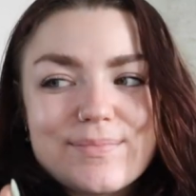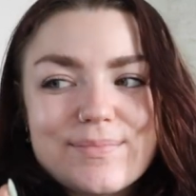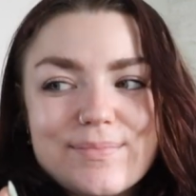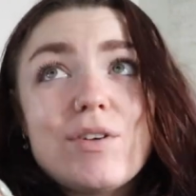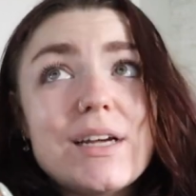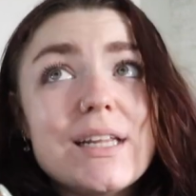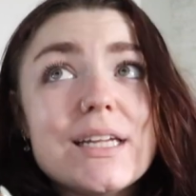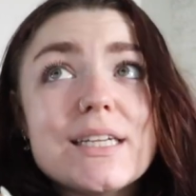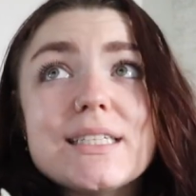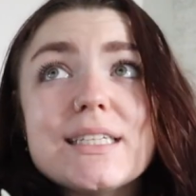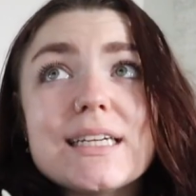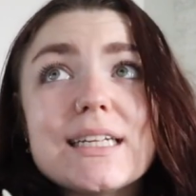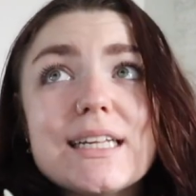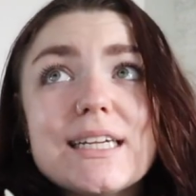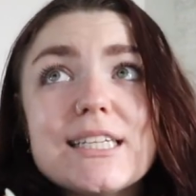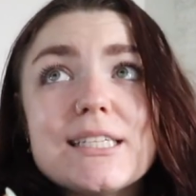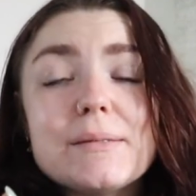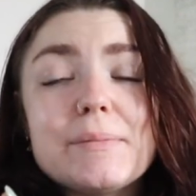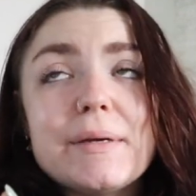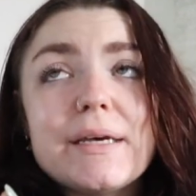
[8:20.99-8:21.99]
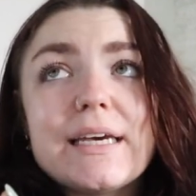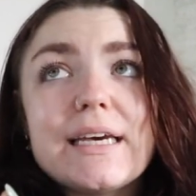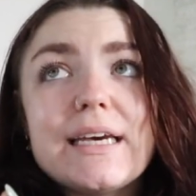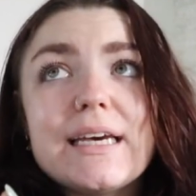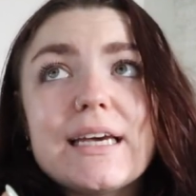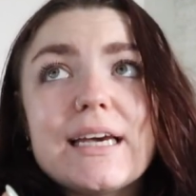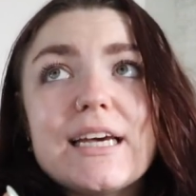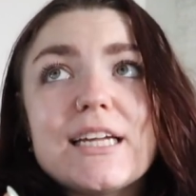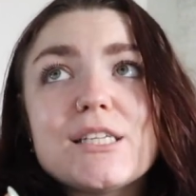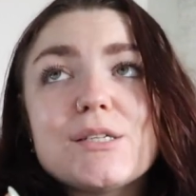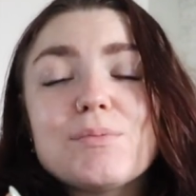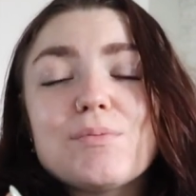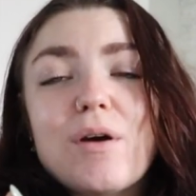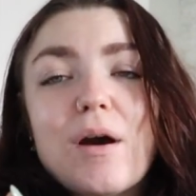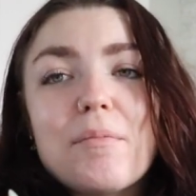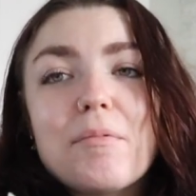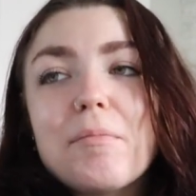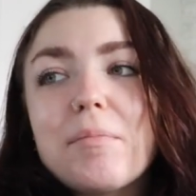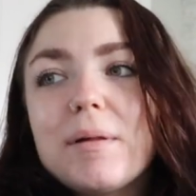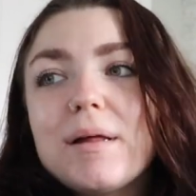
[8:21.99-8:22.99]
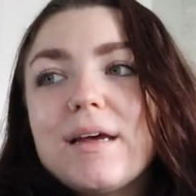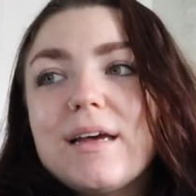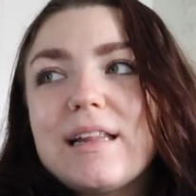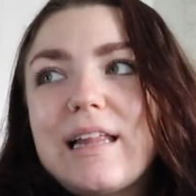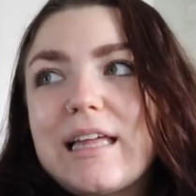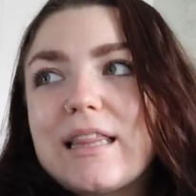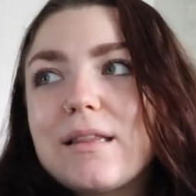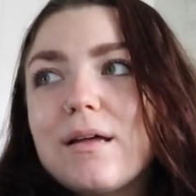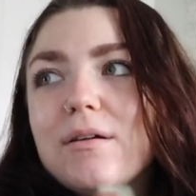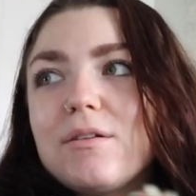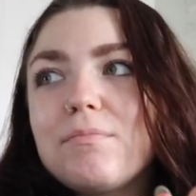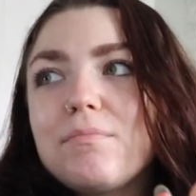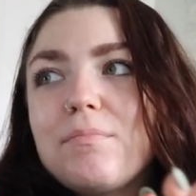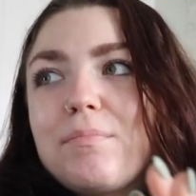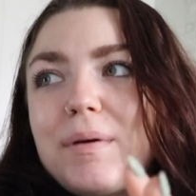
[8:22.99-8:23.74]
Realistically speaking, it's probably like the